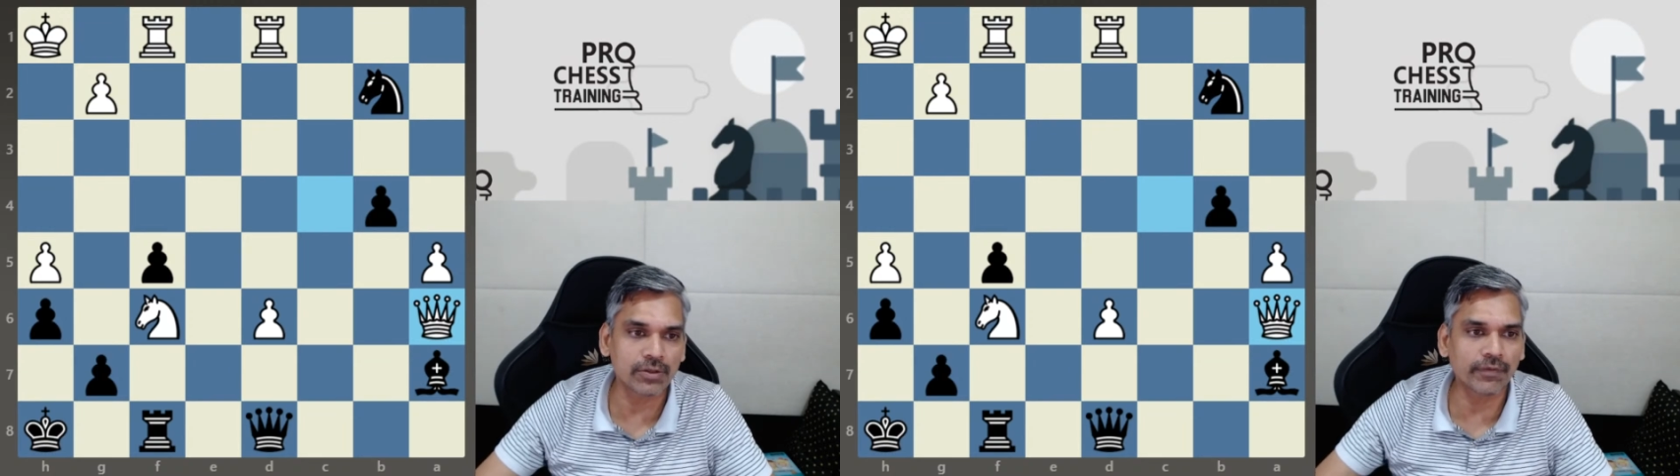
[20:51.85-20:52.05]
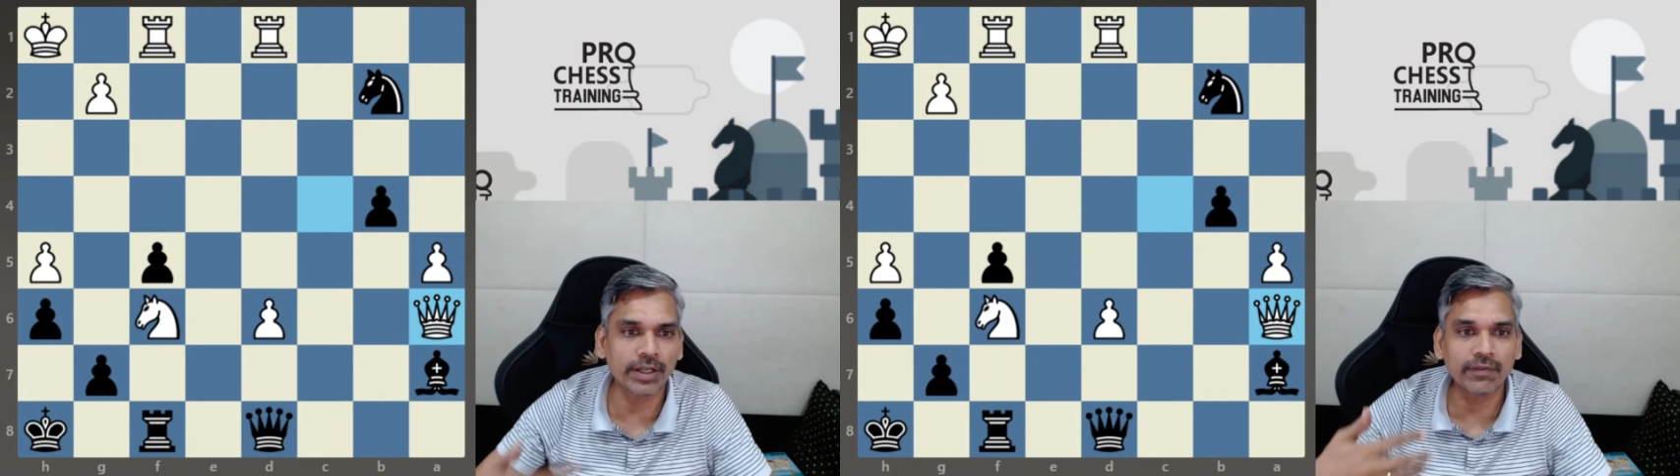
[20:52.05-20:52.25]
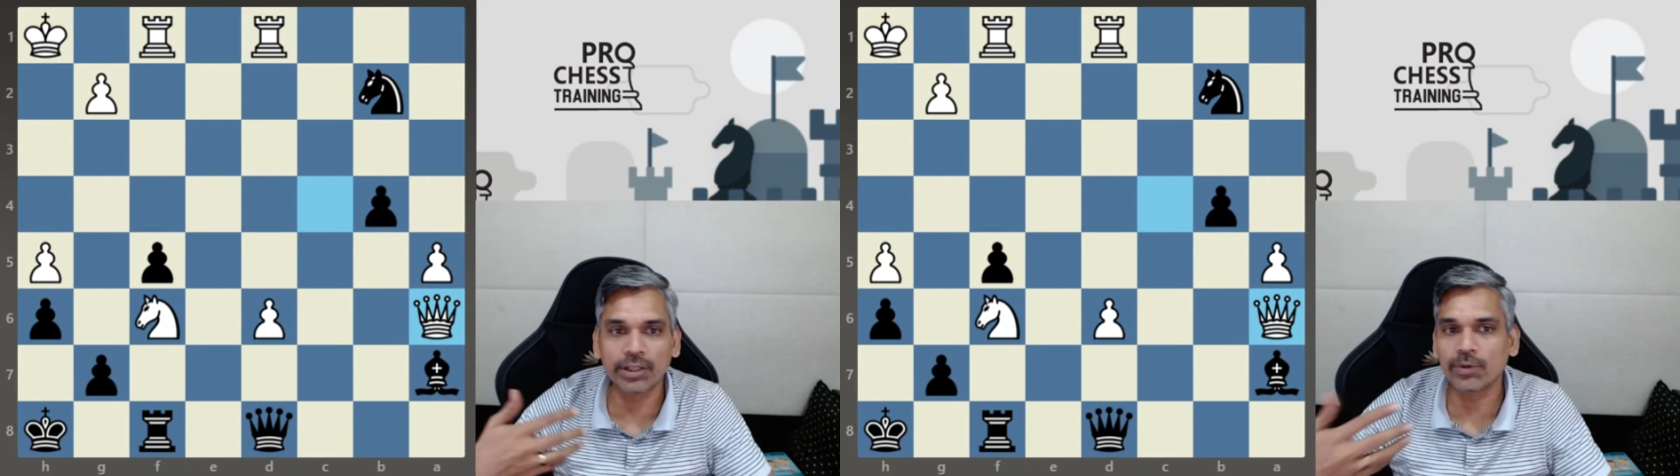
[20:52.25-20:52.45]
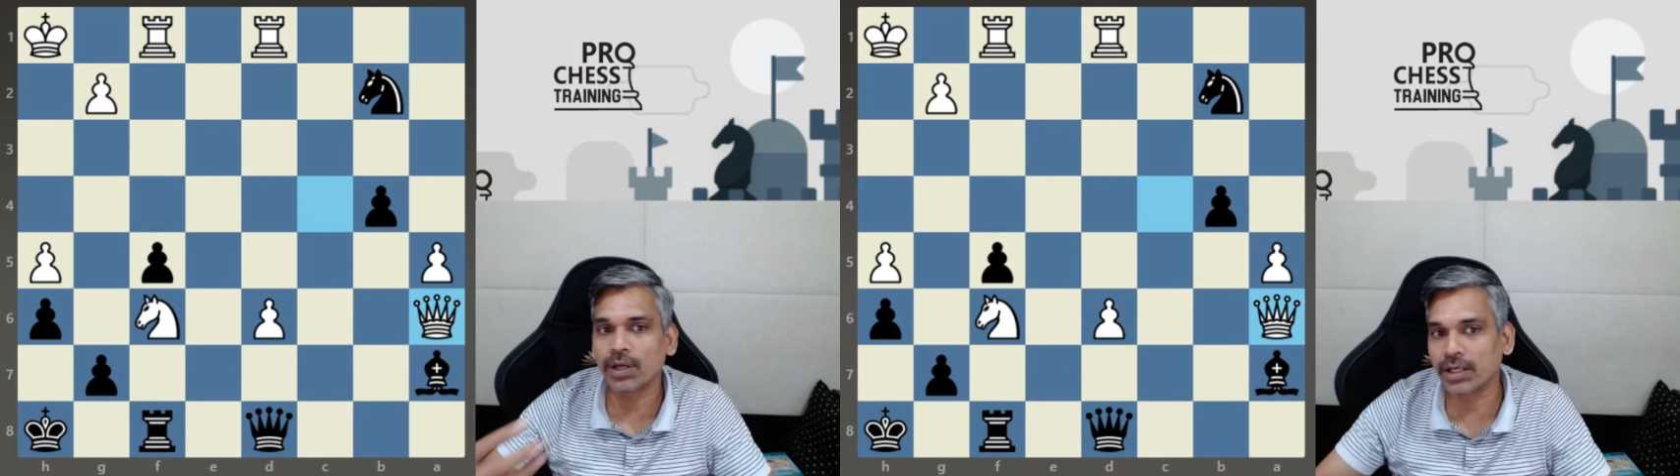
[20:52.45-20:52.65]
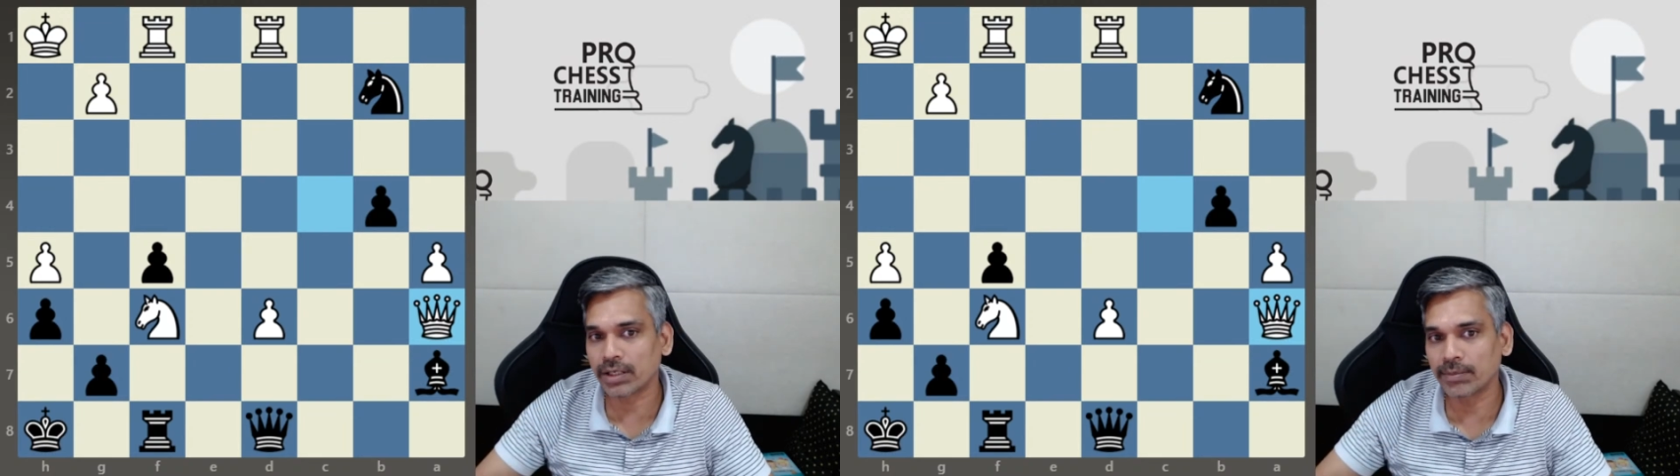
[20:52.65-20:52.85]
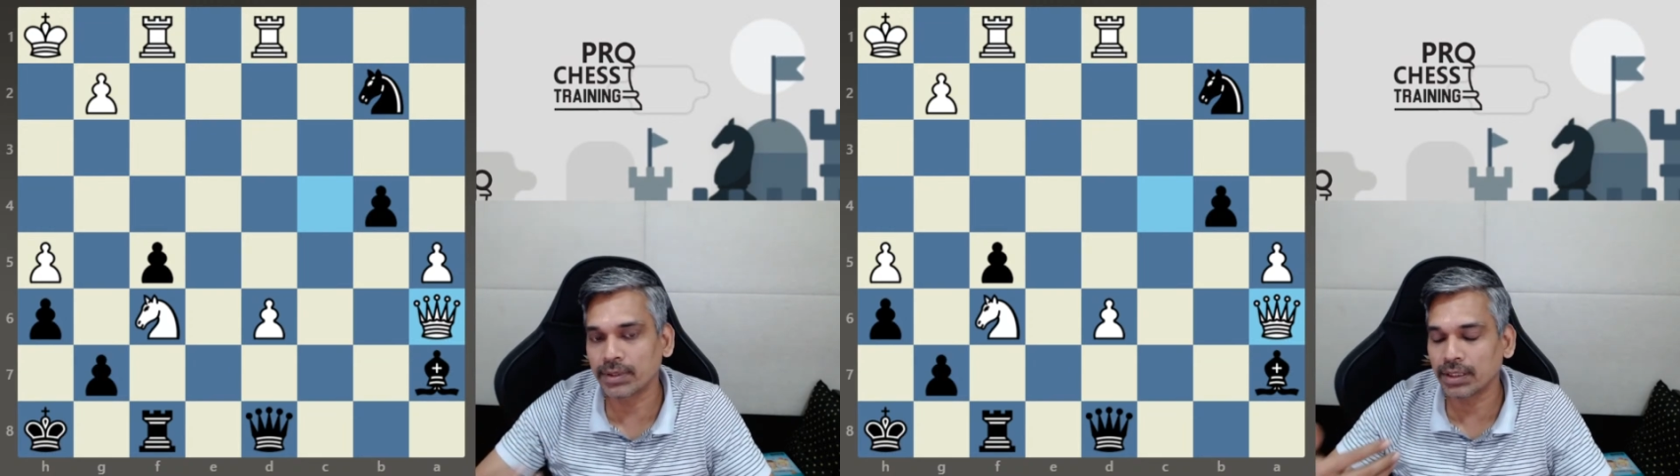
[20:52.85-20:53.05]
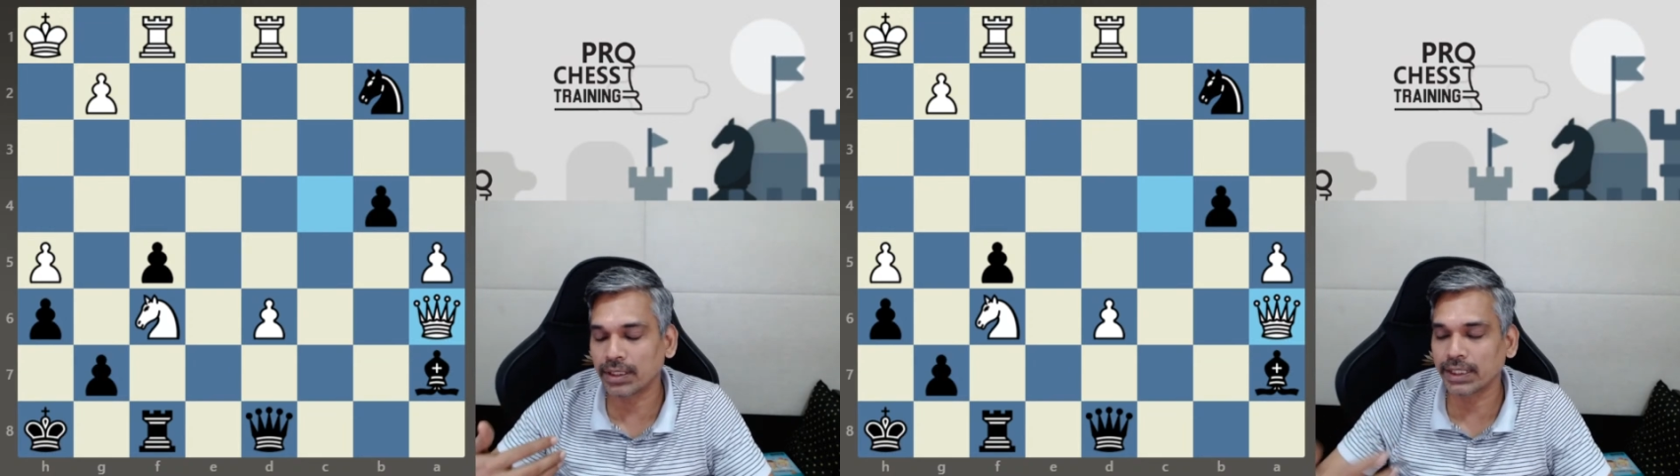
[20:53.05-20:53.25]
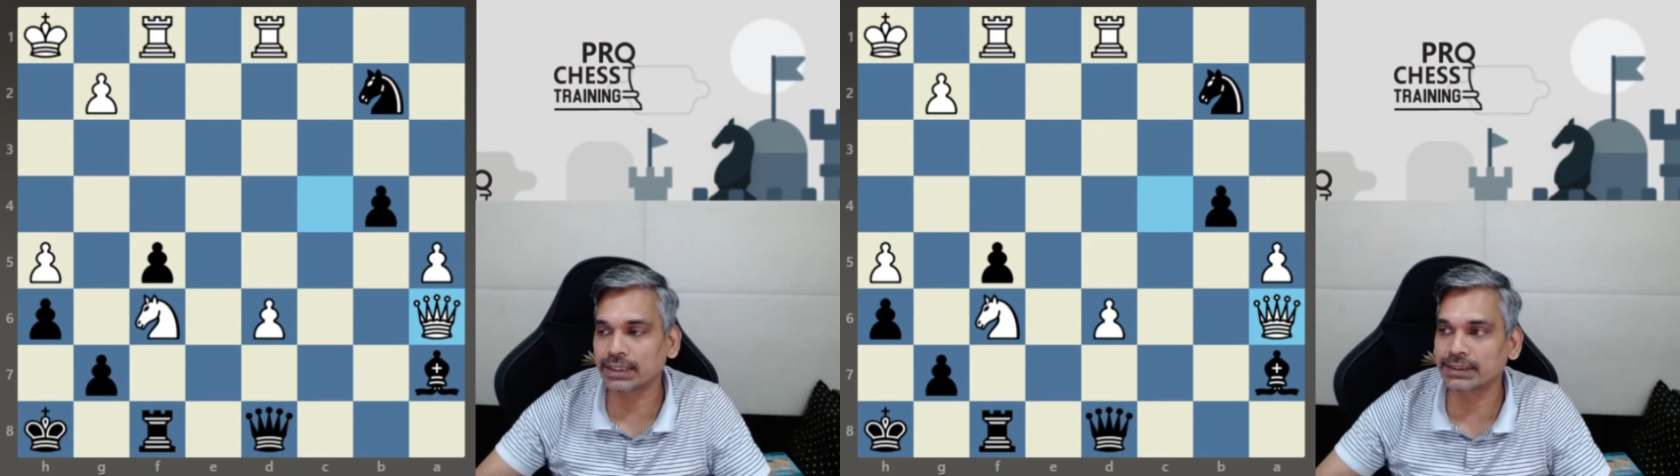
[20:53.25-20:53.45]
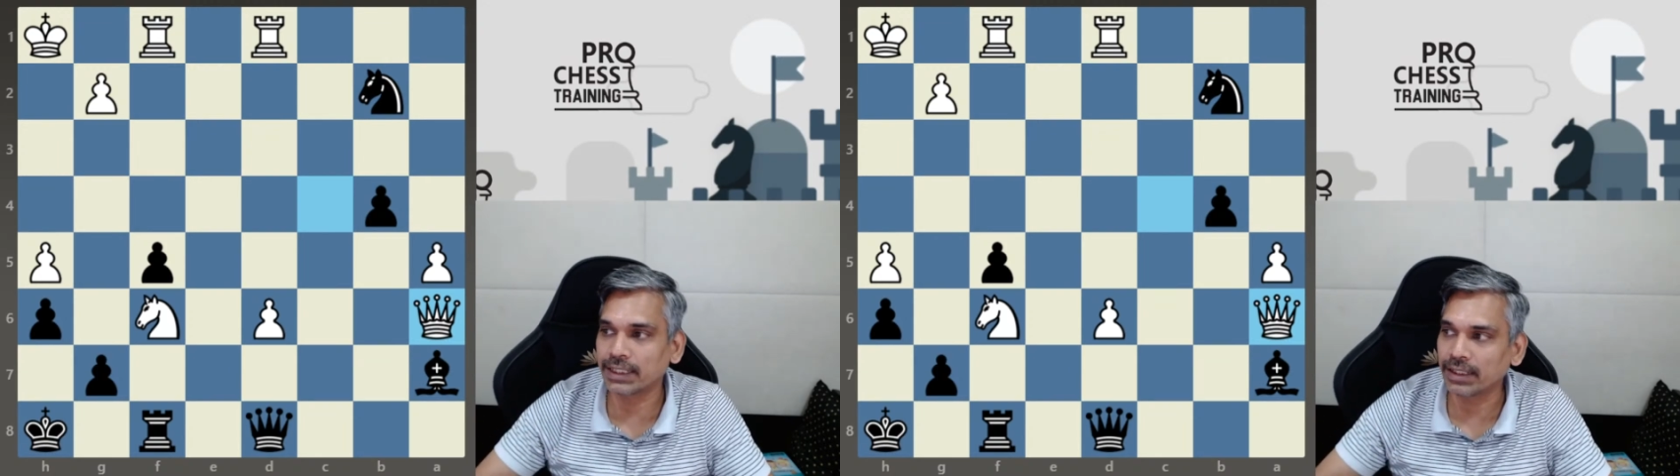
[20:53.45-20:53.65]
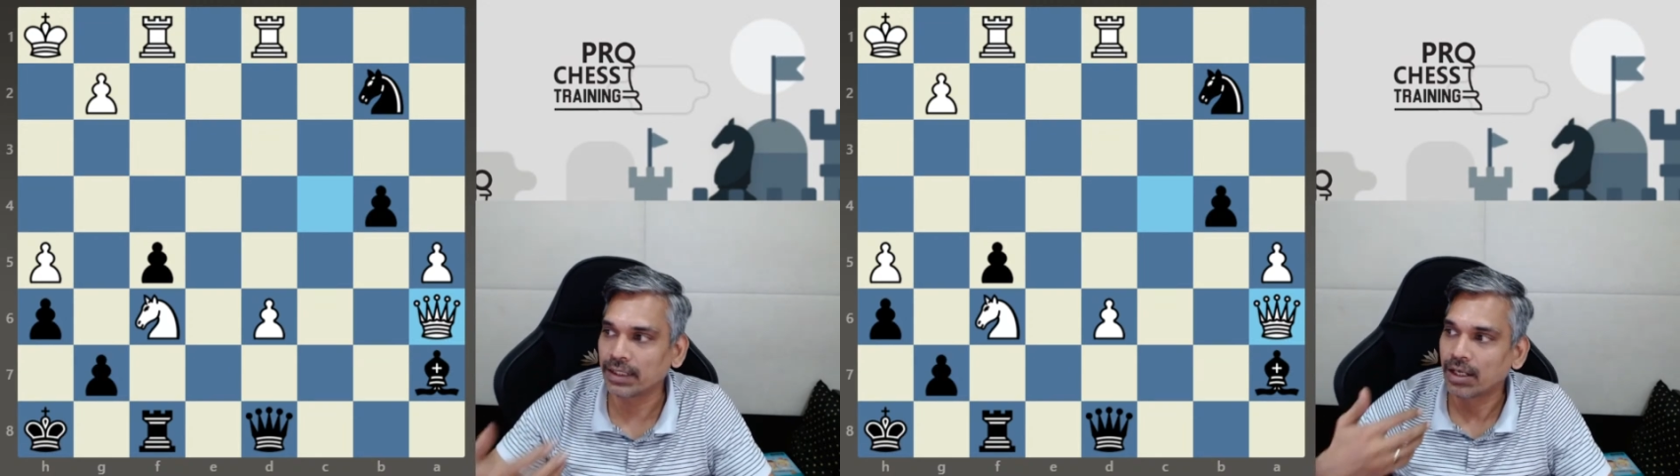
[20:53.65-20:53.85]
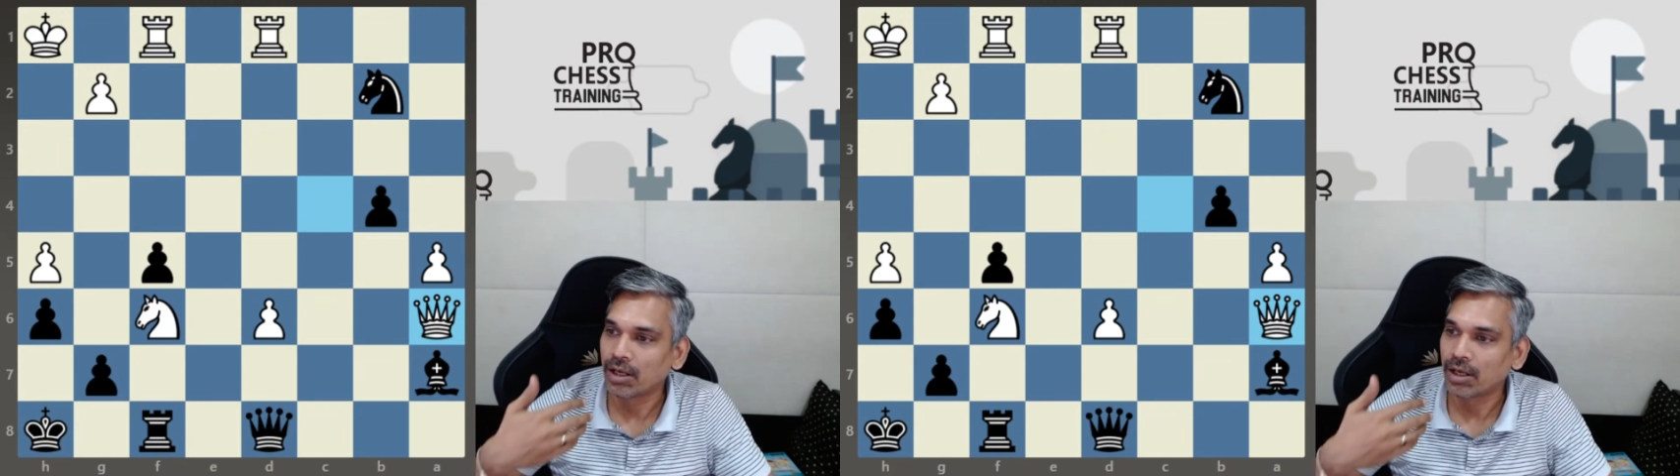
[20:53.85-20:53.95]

So whenever you are in trouble, like I say,